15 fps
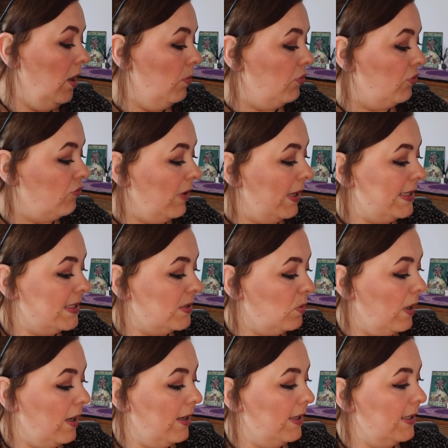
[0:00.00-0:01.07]
Price
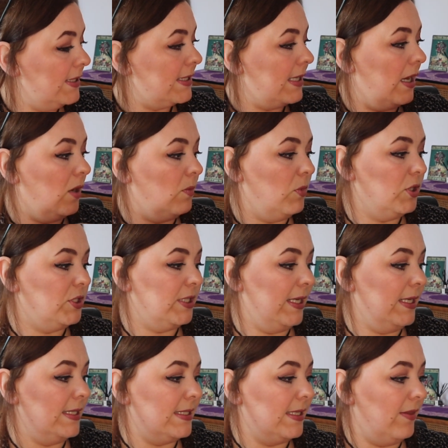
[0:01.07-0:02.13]
wise, how much
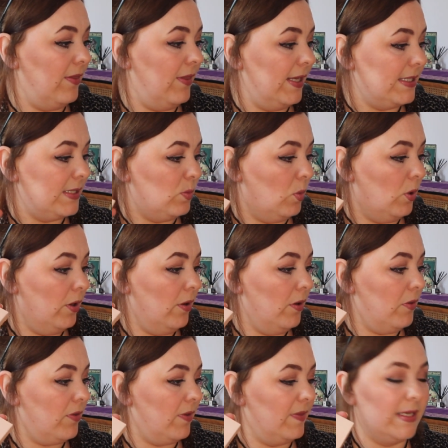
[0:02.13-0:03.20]
is this
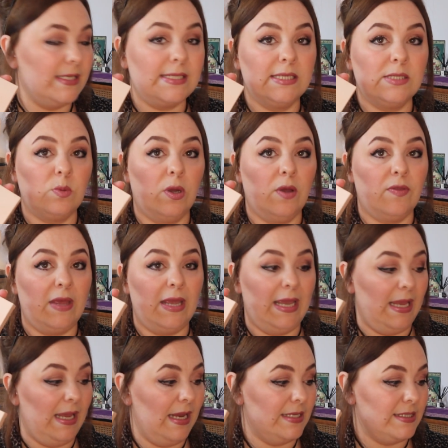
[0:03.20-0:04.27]
worth? This is worth
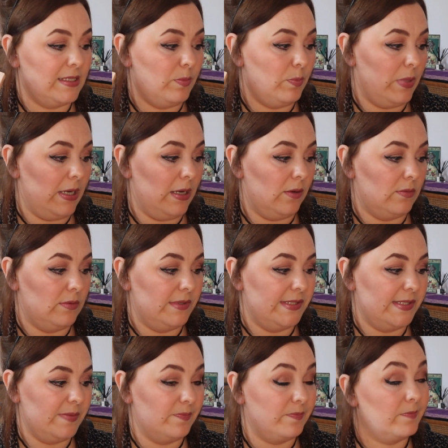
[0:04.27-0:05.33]
£8.